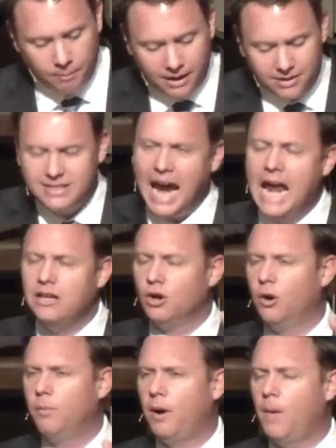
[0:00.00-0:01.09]
But
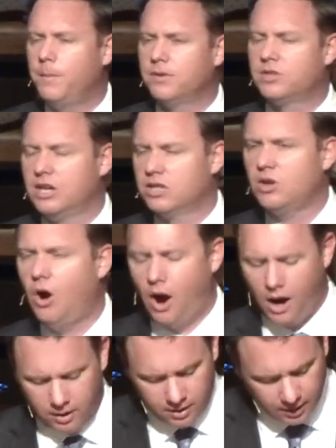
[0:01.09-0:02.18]
Daniel purposed in his
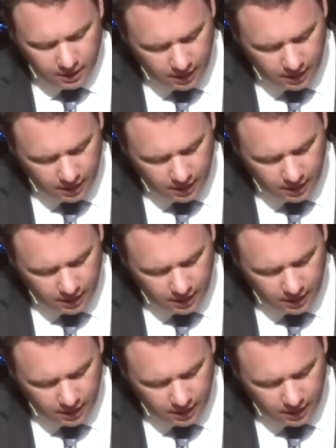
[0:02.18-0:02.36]
heart